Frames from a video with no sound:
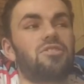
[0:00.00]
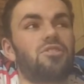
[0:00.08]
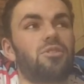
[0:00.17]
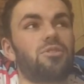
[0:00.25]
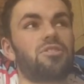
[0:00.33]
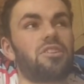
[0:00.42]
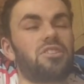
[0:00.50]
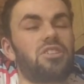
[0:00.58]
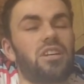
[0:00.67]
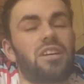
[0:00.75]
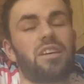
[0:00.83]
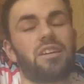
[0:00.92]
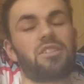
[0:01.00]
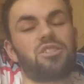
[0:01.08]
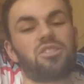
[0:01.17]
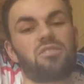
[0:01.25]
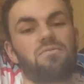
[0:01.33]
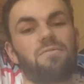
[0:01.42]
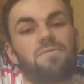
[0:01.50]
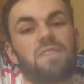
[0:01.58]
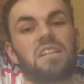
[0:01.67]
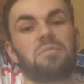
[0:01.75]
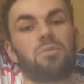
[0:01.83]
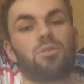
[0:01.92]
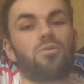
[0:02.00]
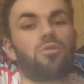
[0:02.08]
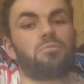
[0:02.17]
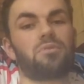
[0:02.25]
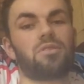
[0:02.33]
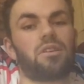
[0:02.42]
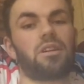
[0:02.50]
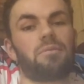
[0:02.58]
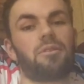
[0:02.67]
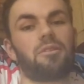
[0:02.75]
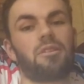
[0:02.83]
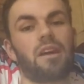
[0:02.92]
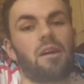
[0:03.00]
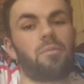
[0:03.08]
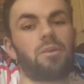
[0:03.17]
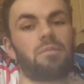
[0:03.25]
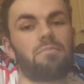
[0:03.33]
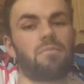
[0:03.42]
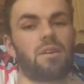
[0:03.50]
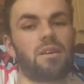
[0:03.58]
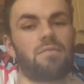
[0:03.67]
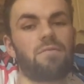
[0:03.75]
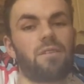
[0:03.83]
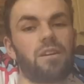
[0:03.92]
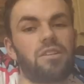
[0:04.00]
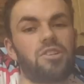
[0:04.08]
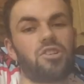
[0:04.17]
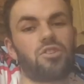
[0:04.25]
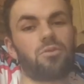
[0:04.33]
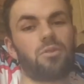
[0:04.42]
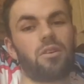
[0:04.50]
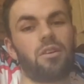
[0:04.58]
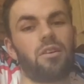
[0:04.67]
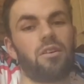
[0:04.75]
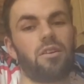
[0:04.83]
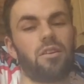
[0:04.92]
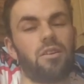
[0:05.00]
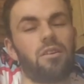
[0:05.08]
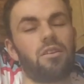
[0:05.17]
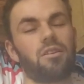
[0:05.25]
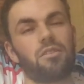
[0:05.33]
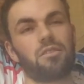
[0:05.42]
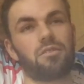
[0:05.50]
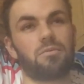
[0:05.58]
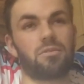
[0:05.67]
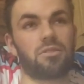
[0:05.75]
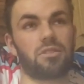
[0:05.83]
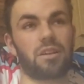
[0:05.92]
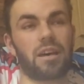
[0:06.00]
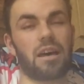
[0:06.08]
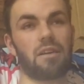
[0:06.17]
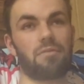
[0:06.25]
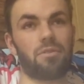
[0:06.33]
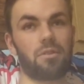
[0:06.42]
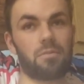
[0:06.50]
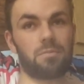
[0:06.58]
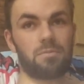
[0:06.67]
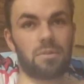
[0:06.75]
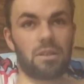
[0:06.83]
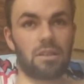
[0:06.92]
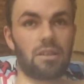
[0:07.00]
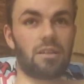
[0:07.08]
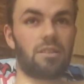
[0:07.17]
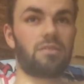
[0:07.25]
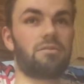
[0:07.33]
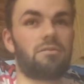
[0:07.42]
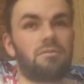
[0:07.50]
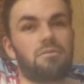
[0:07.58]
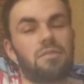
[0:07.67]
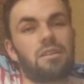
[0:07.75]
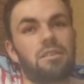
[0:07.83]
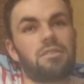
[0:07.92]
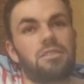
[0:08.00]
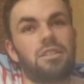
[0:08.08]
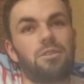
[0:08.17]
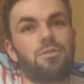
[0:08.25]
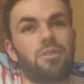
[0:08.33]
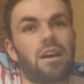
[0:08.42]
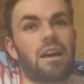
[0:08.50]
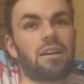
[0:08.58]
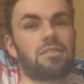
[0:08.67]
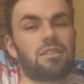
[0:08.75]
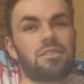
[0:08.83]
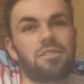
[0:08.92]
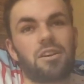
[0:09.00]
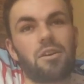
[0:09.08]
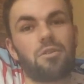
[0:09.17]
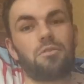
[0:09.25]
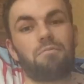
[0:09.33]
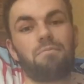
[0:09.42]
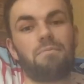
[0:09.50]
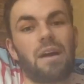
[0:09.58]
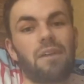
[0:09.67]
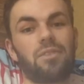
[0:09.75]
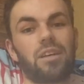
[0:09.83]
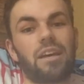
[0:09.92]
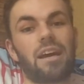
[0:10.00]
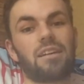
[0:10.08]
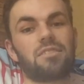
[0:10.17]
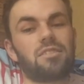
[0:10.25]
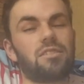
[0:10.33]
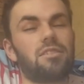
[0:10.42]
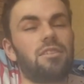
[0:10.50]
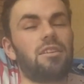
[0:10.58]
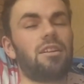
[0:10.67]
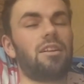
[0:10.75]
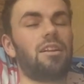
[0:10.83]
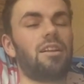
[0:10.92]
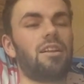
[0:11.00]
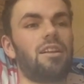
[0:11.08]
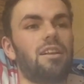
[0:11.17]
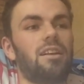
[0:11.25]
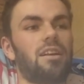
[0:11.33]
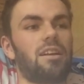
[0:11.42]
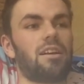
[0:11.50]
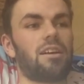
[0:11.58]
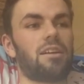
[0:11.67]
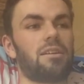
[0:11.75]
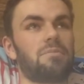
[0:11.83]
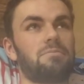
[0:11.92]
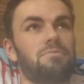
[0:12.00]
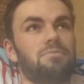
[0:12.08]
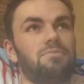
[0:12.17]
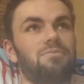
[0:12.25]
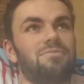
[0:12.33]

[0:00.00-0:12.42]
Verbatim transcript: concert tickets and Facebook groups that I can now be invited to because I have the secret access code of having cancer. Um,